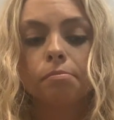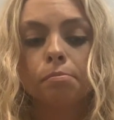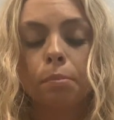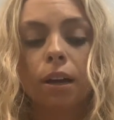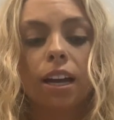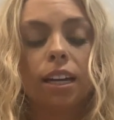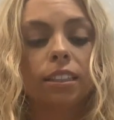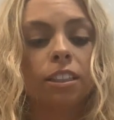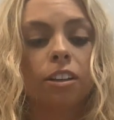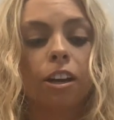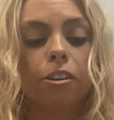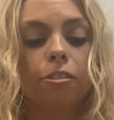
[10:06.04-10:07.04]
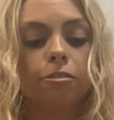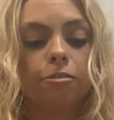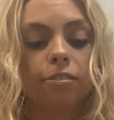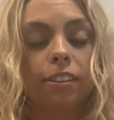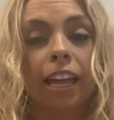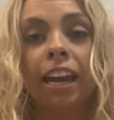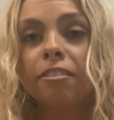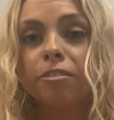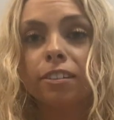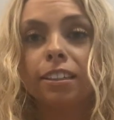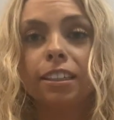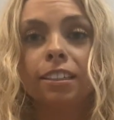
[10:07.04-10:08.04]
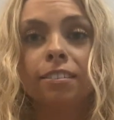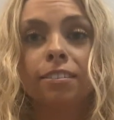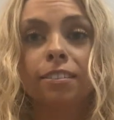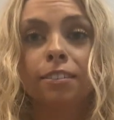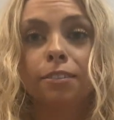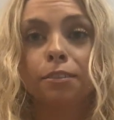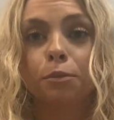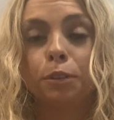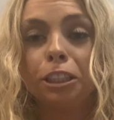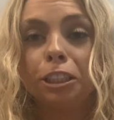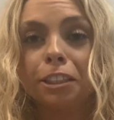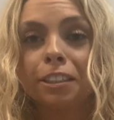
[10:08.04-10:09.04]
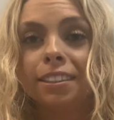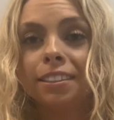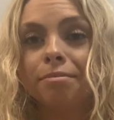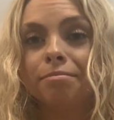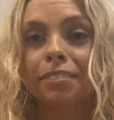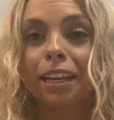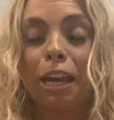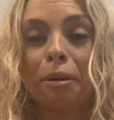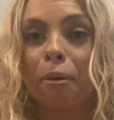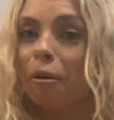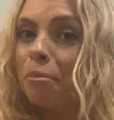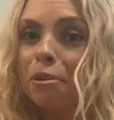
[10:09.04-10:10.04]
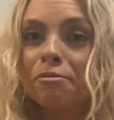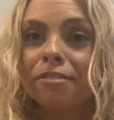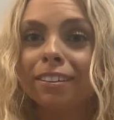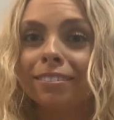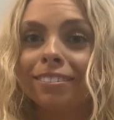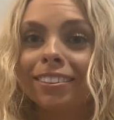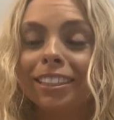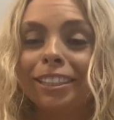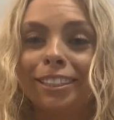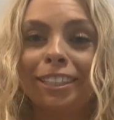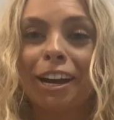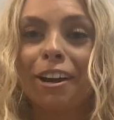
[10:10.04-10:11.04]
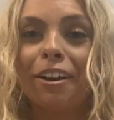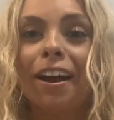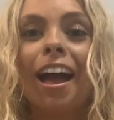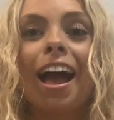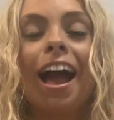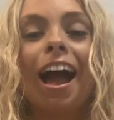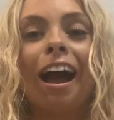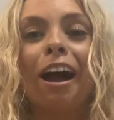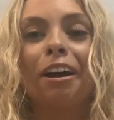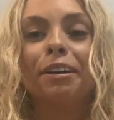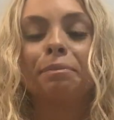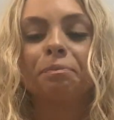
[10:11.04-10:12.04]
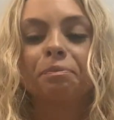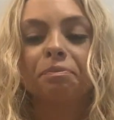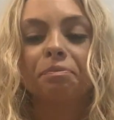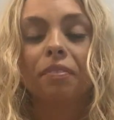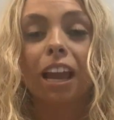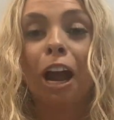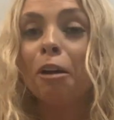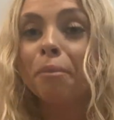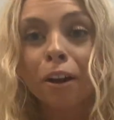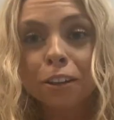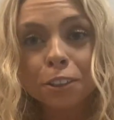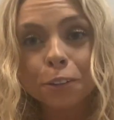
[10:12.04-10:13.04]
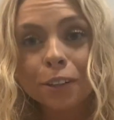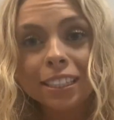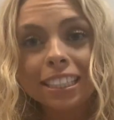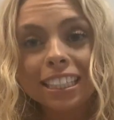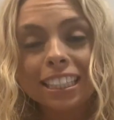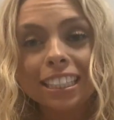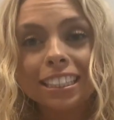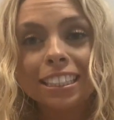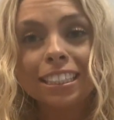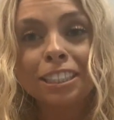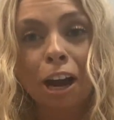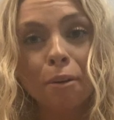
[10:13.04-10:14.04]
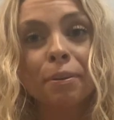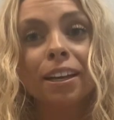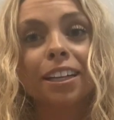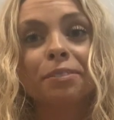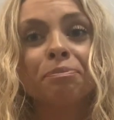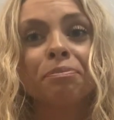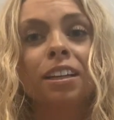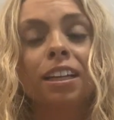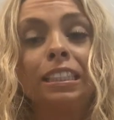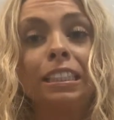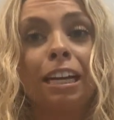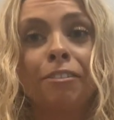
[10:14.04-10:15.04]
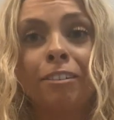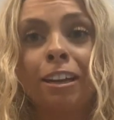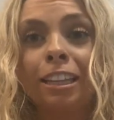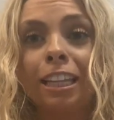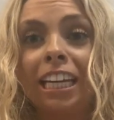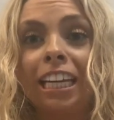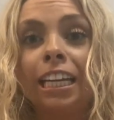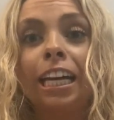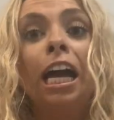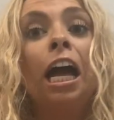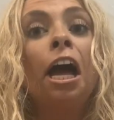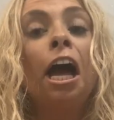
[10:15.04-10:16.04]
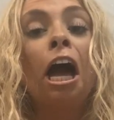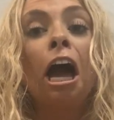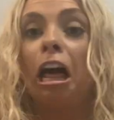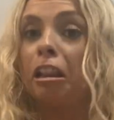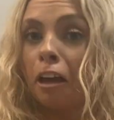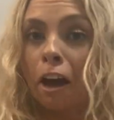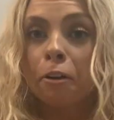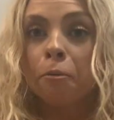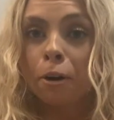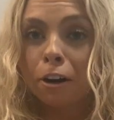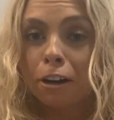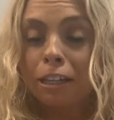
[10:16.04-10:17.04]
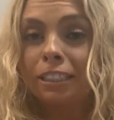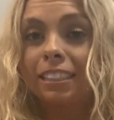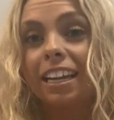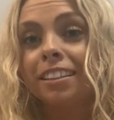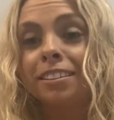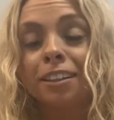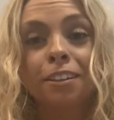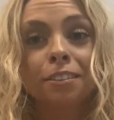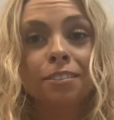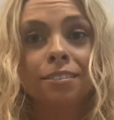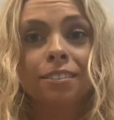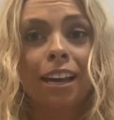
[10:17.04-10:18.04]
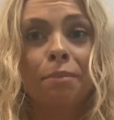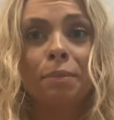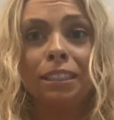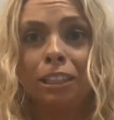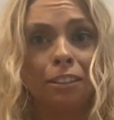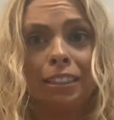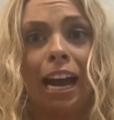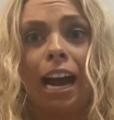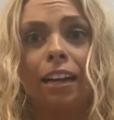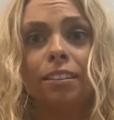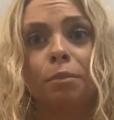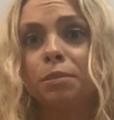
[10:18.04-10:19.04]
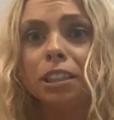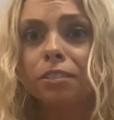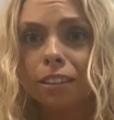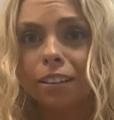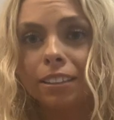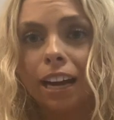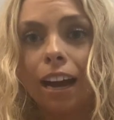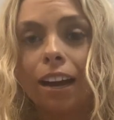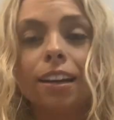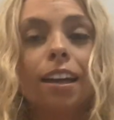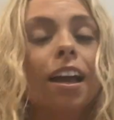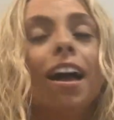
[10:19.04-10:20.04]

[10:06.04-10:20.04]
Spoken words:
But, you know, thankfully, we just keep on moving. So, I hope y'all enjoyed this topic. Definitely a lot of words that had me tongue-tied. I'm still tongue-tied.